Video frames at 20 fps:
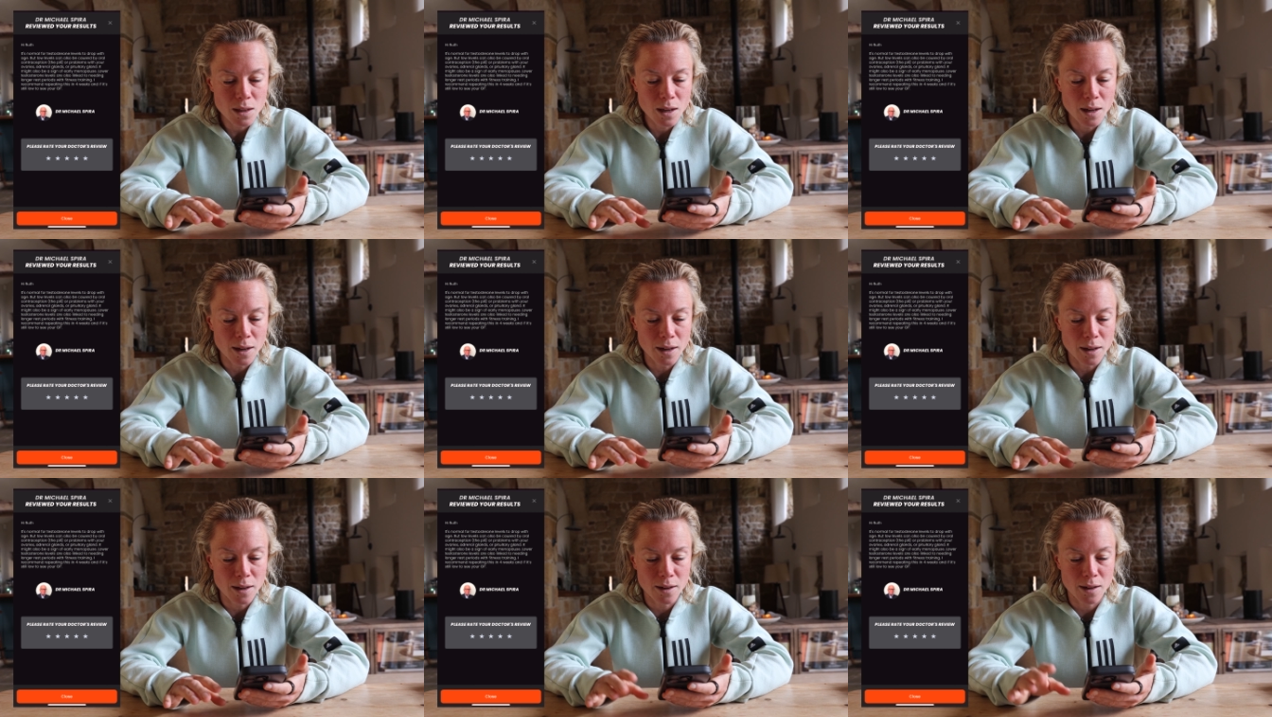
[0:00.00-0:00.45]

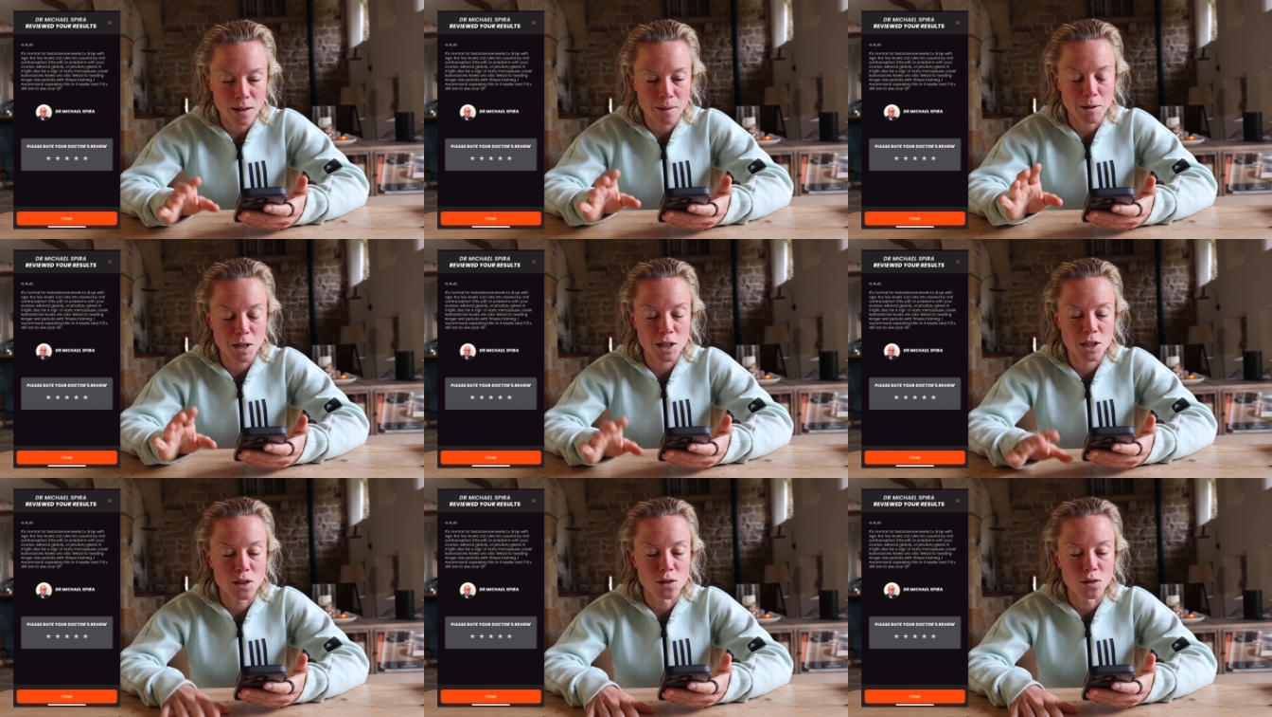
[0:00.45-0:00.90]

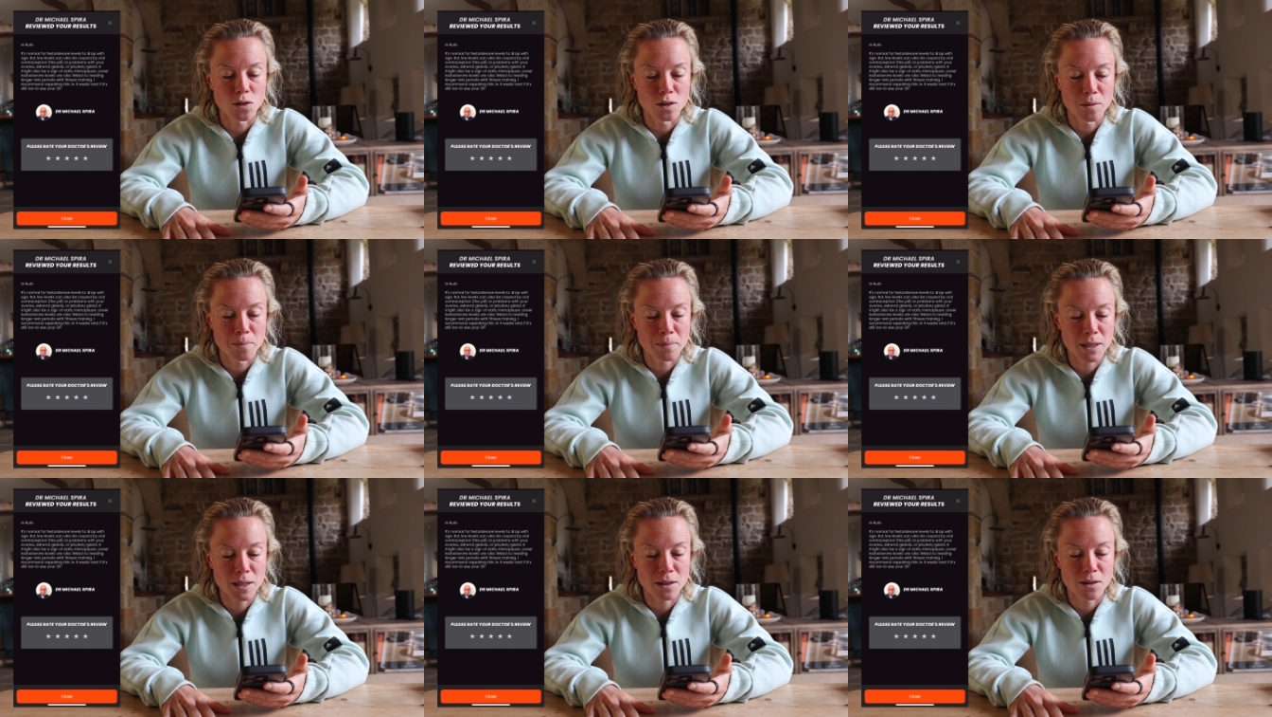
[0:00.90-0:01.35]
I'm actually not on
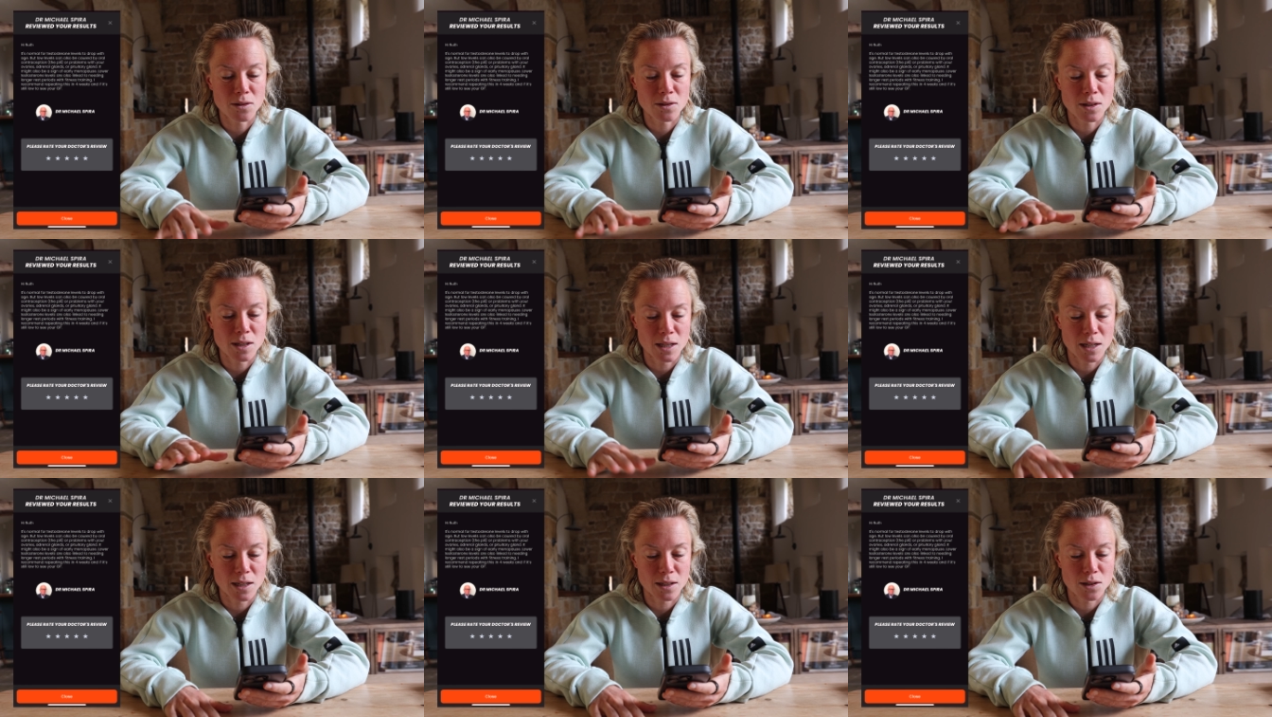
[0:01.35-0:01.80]
the pill,
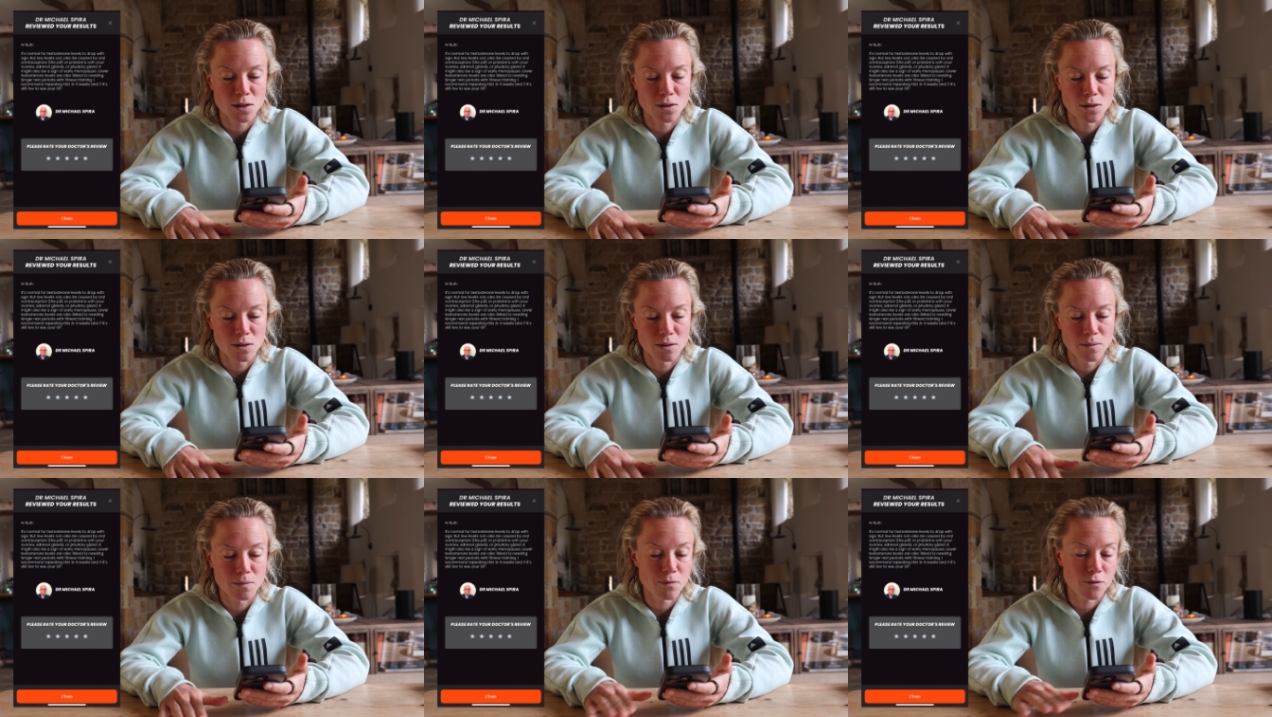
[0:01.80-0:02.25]
so that's
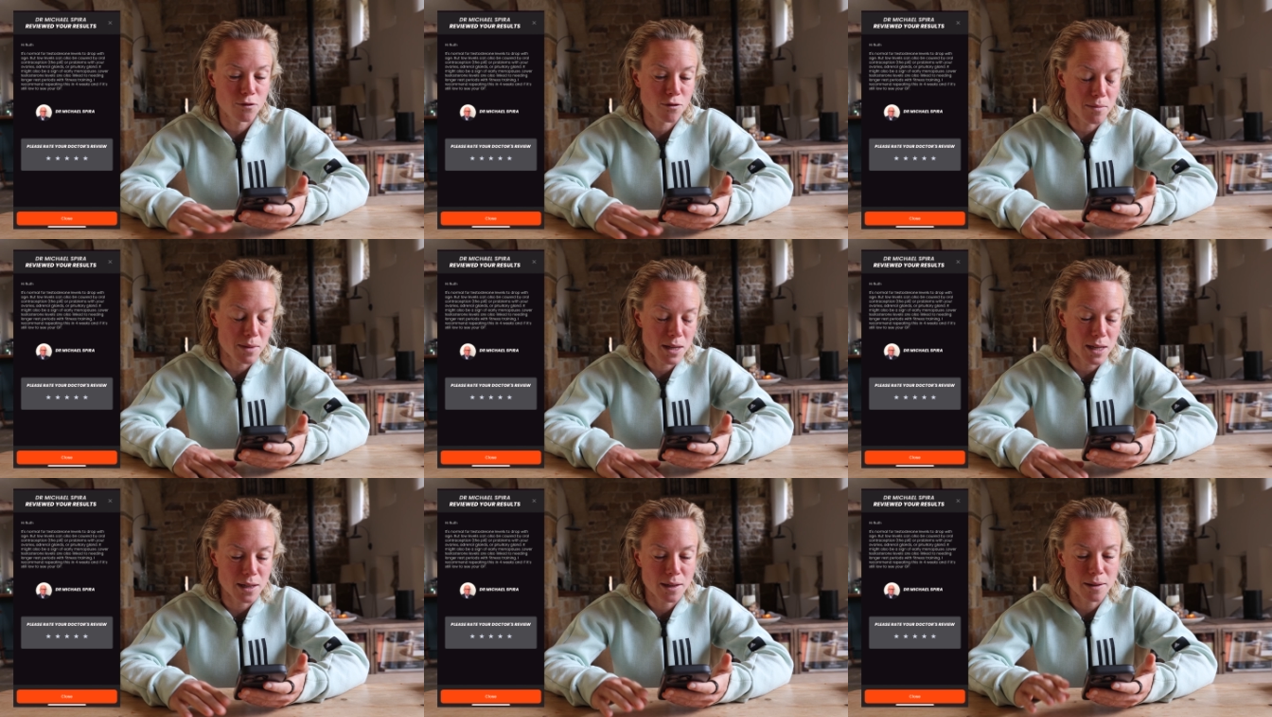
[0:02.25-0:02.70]
not for
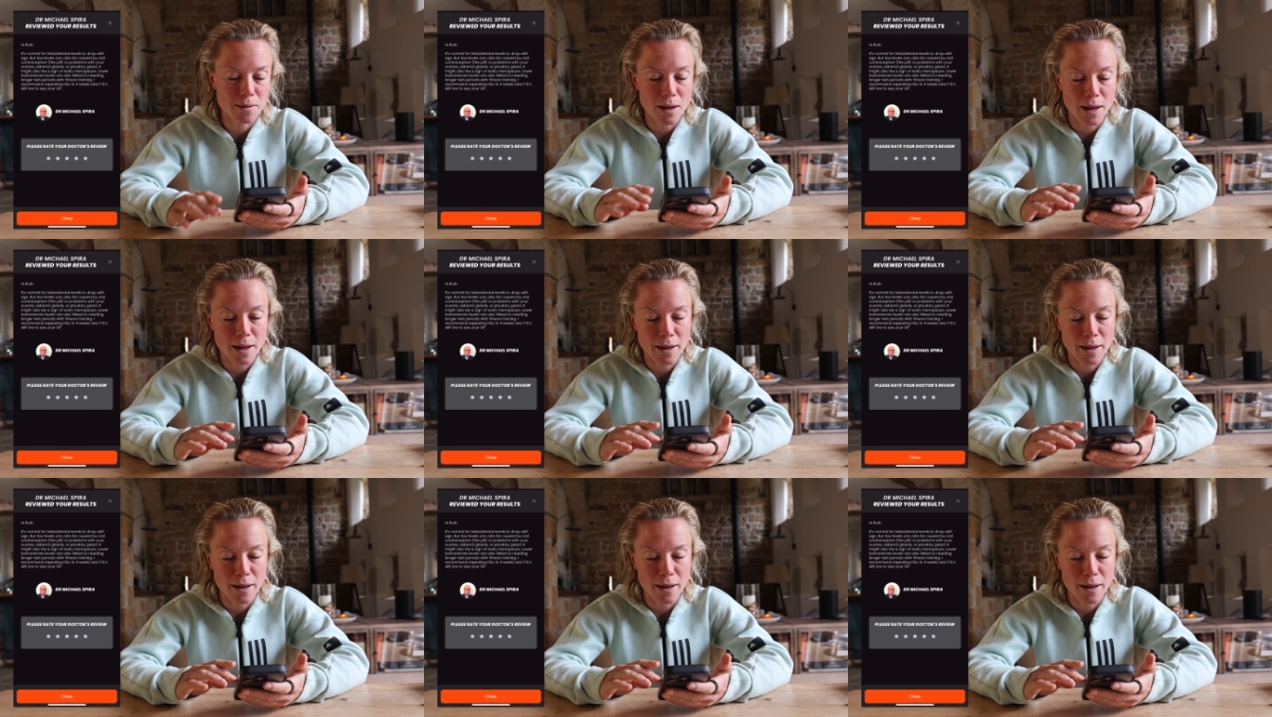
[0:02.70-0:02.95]
me.